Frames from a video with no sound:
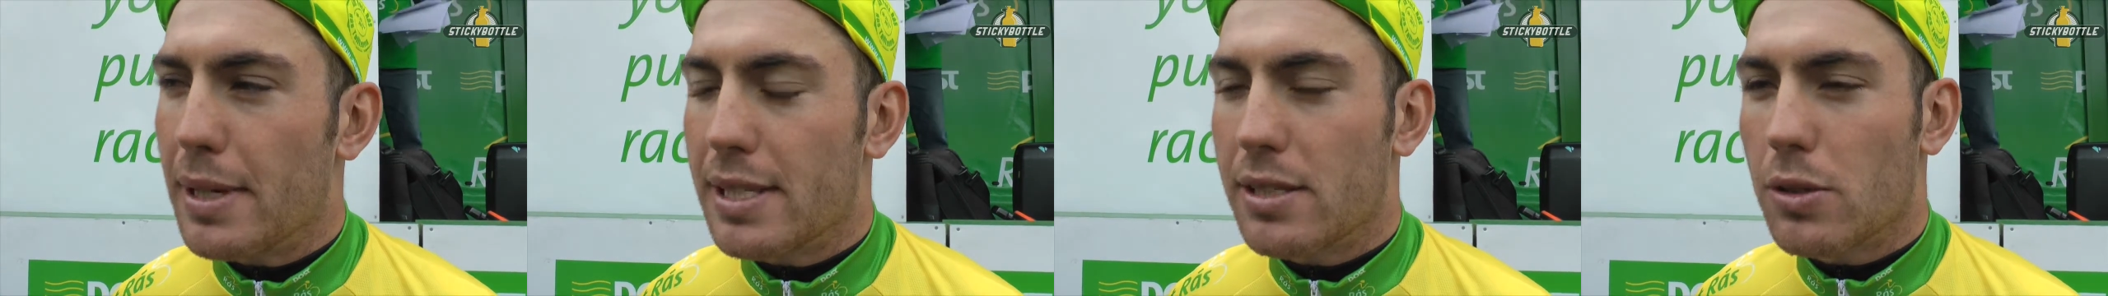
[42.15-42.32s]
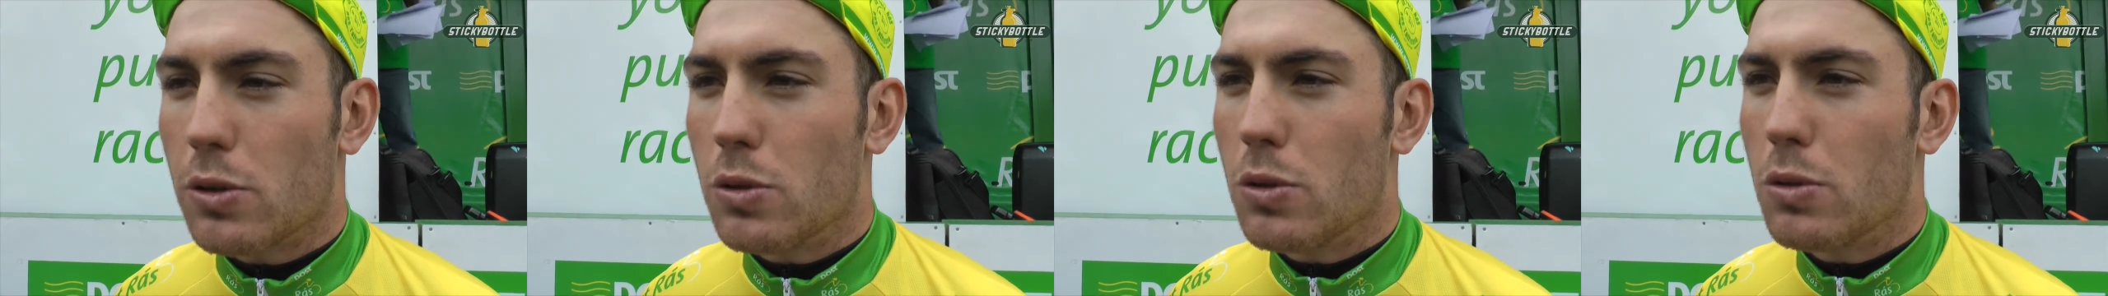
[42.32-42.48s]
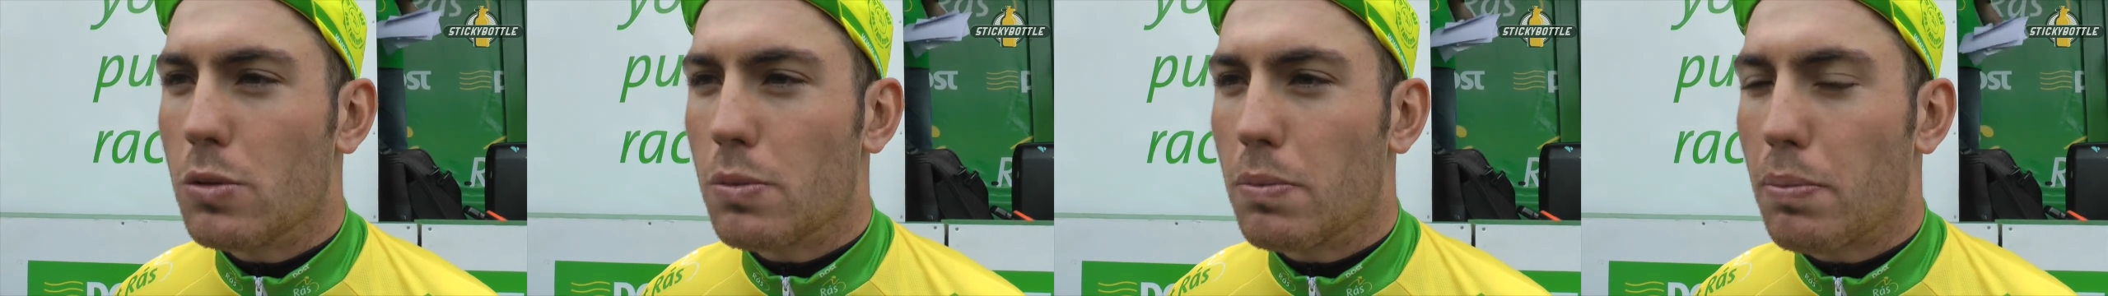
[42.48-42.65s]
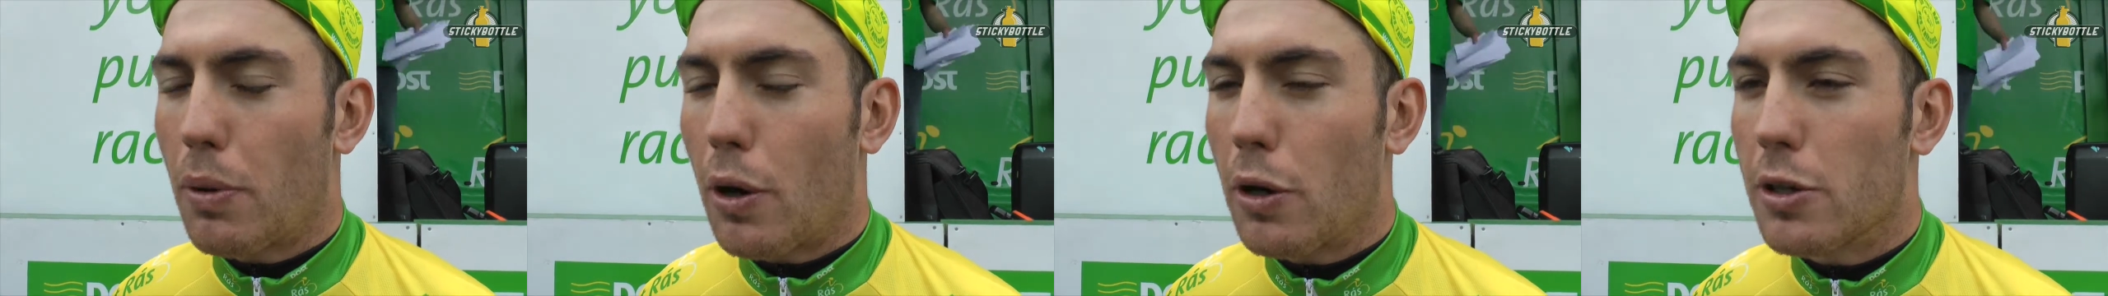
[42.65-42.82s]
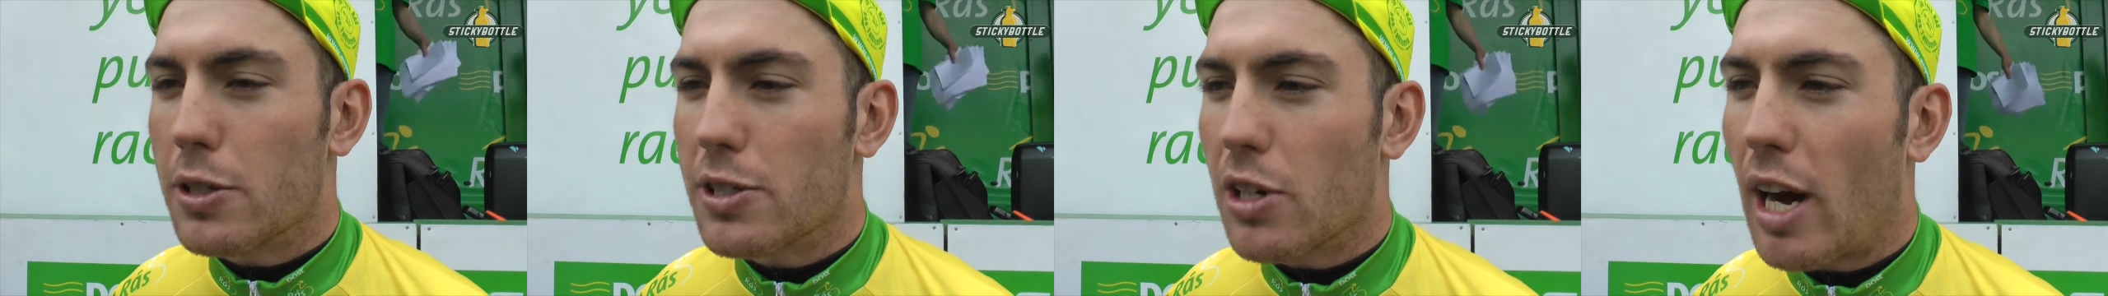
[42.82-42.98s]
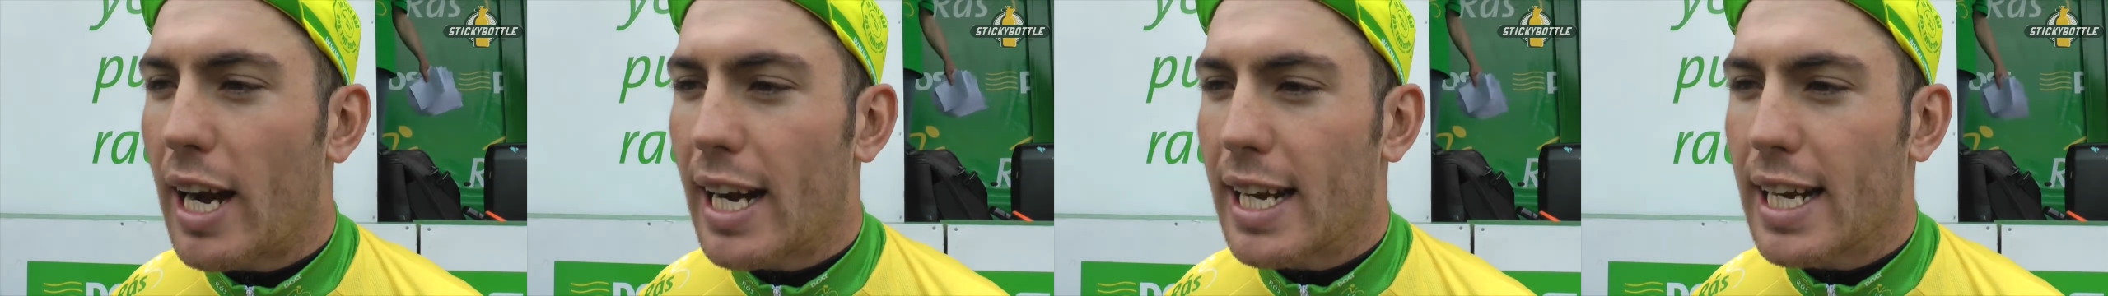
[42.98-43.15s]
Bissell
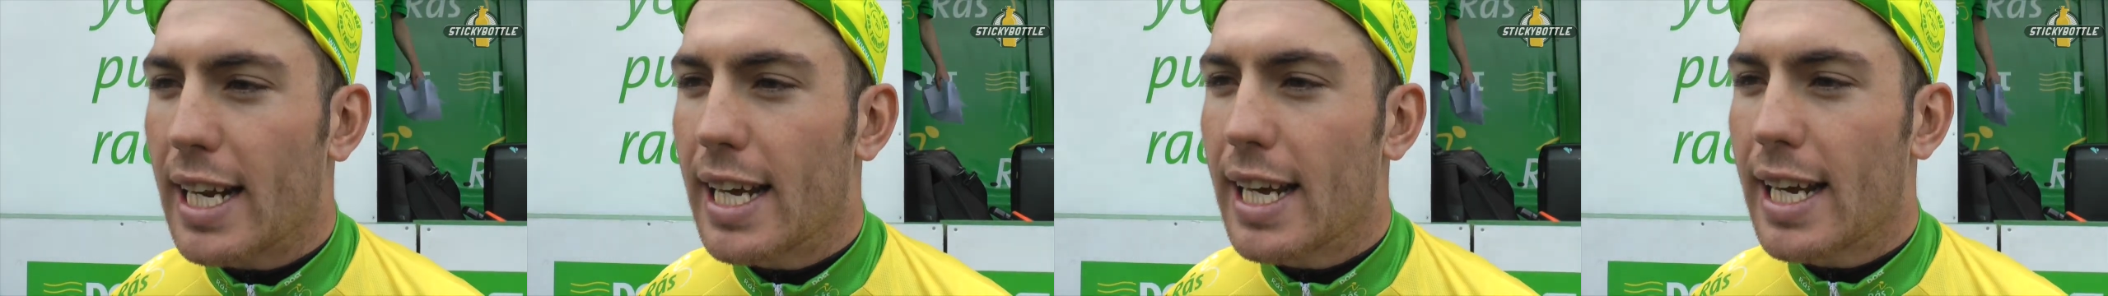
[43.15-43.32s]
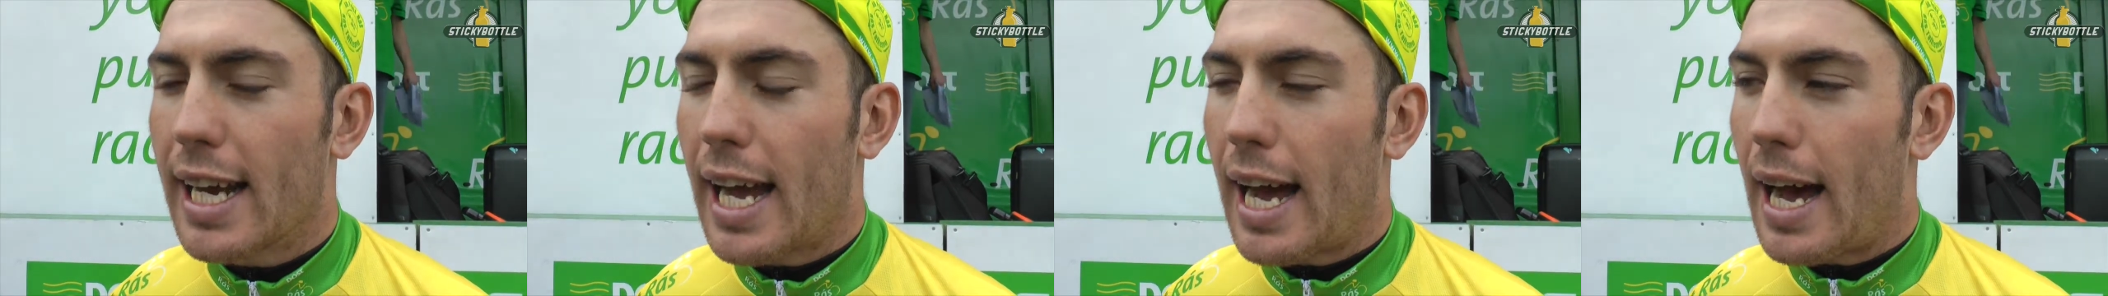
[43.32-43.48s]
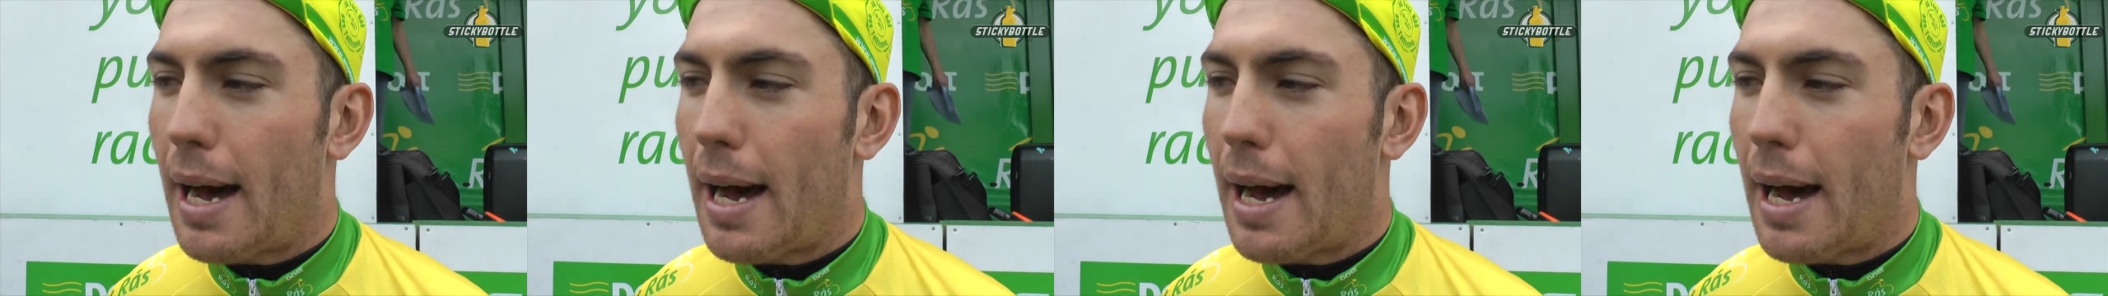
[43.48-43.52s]
Pro Cycling.